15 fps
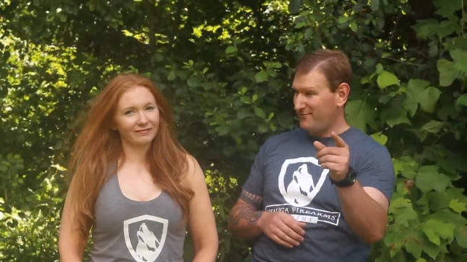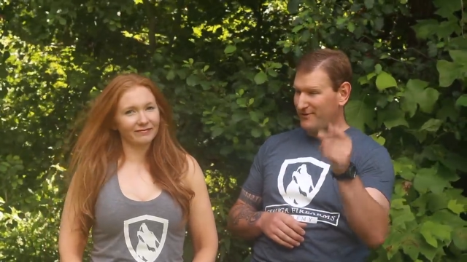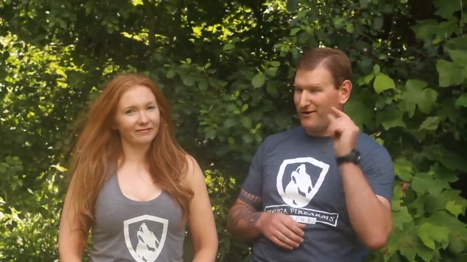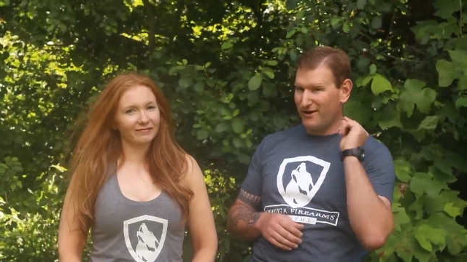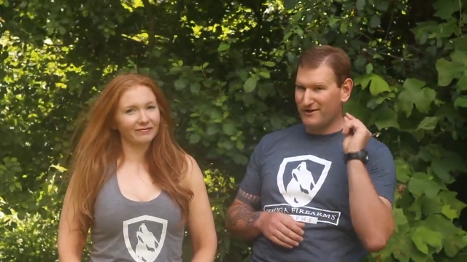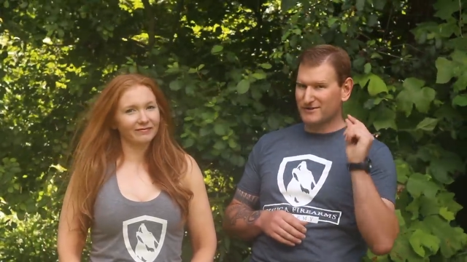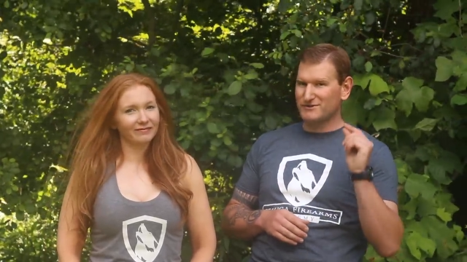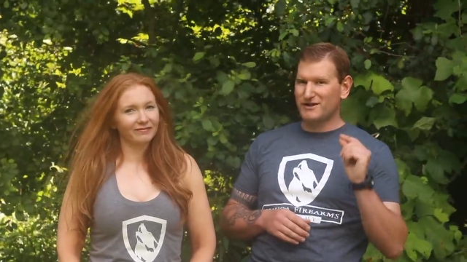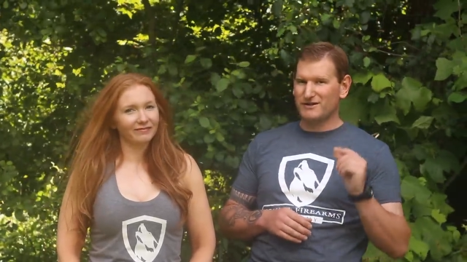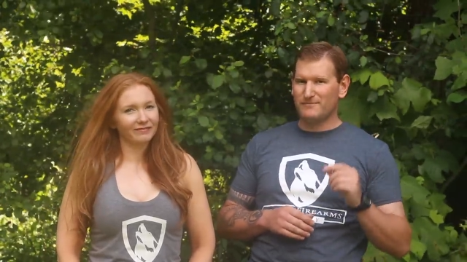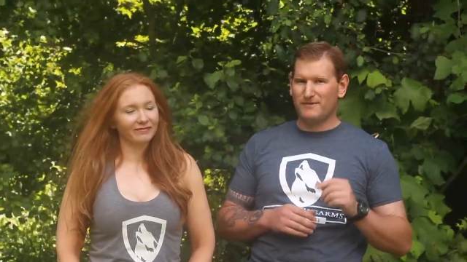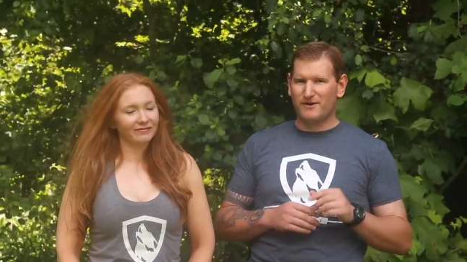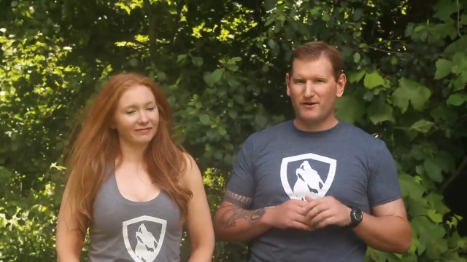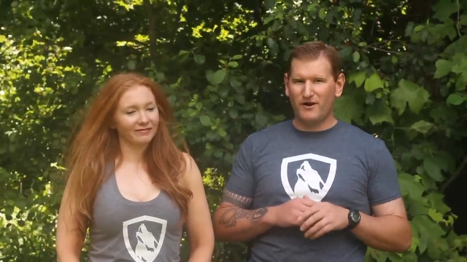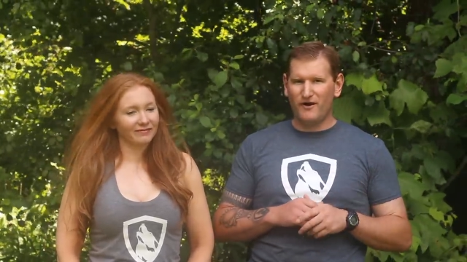Speaker 1: we are going to talk
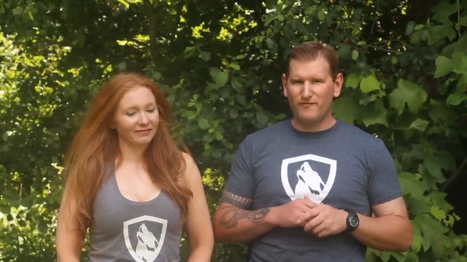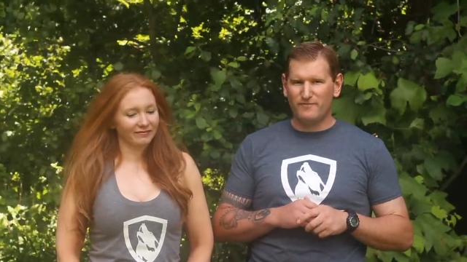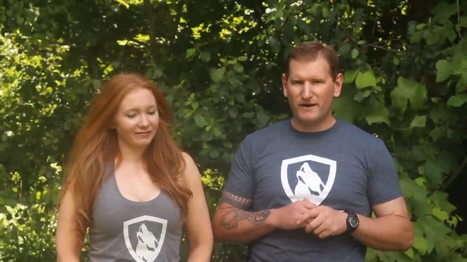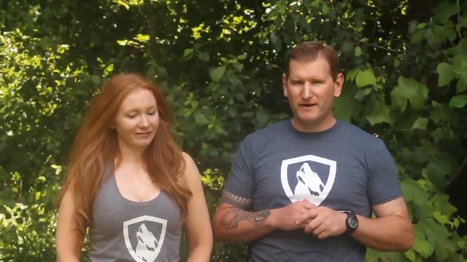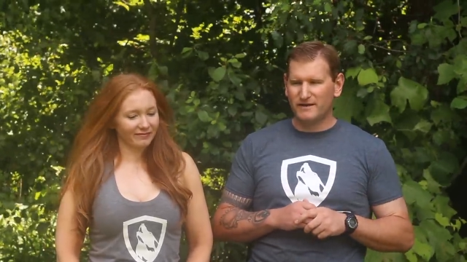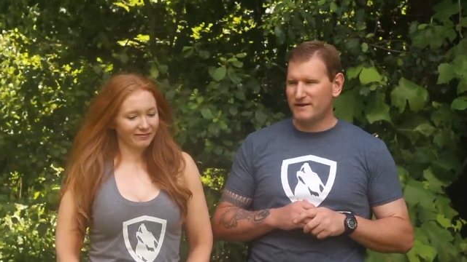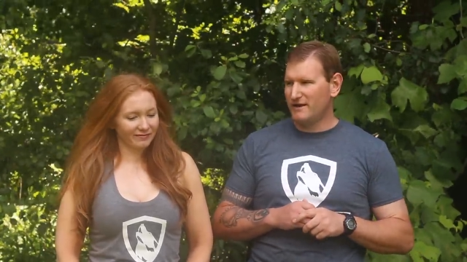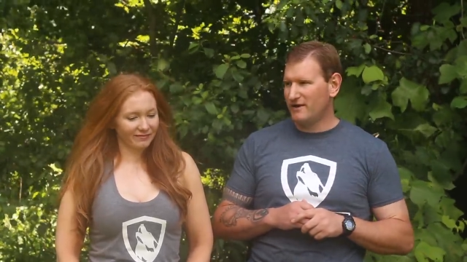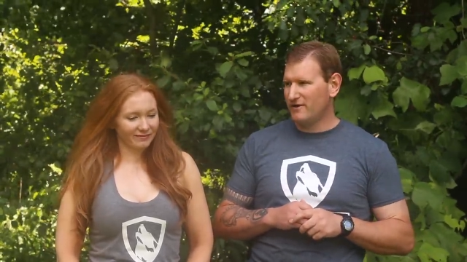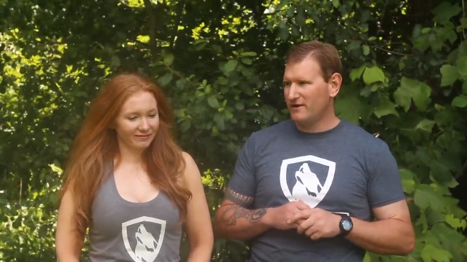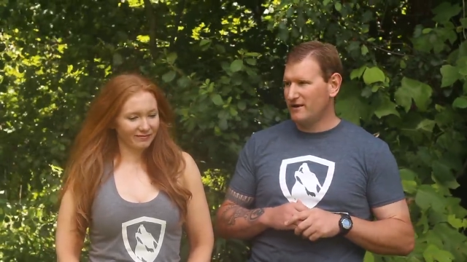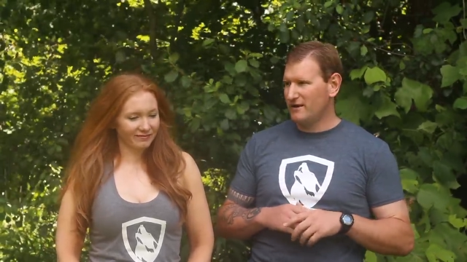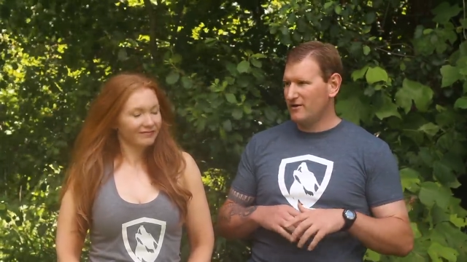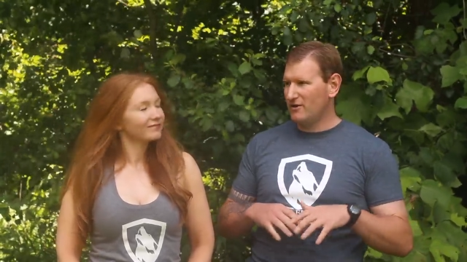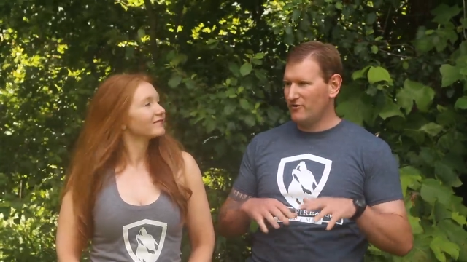about off body
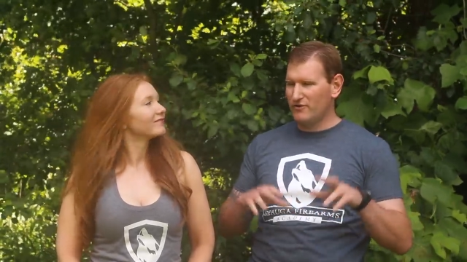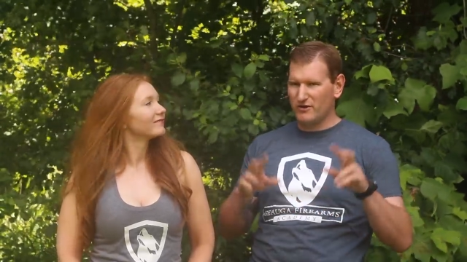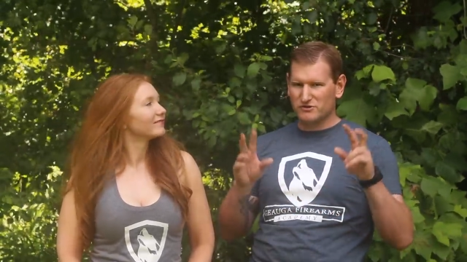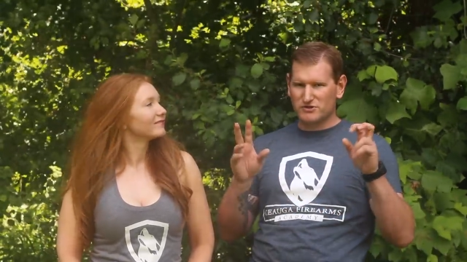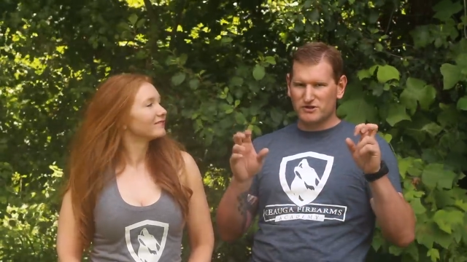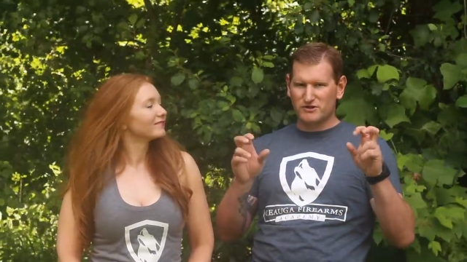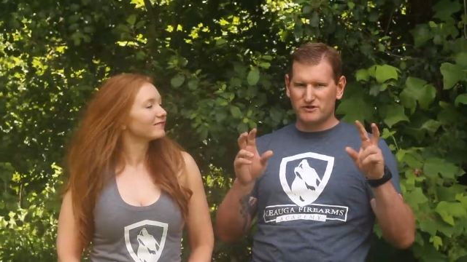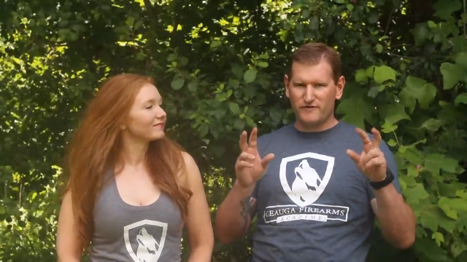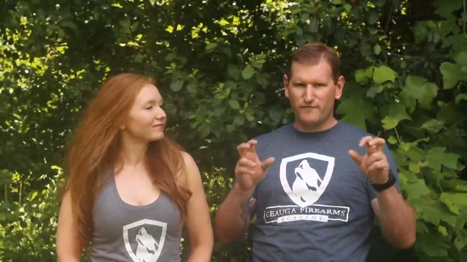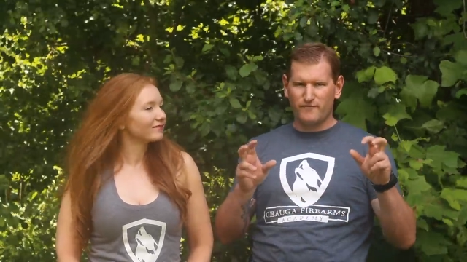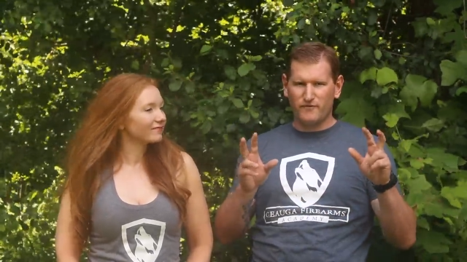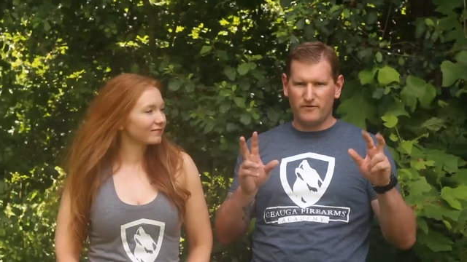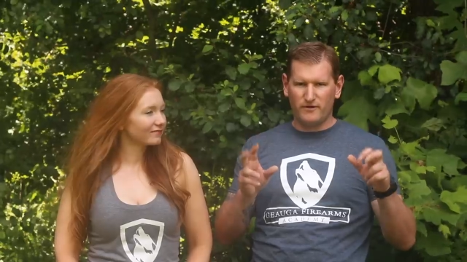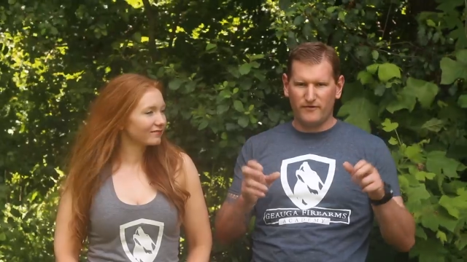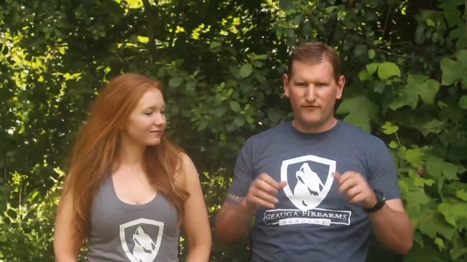carry and all the alternative
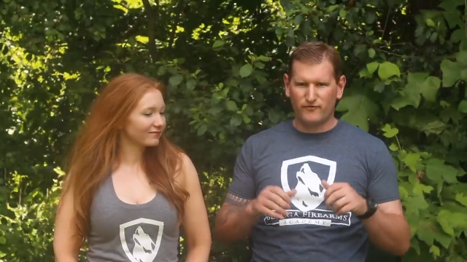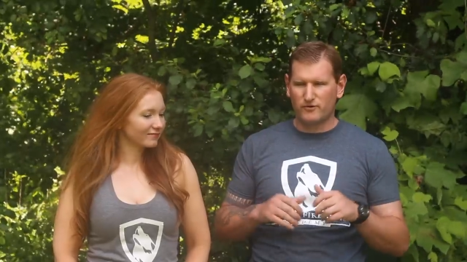uh,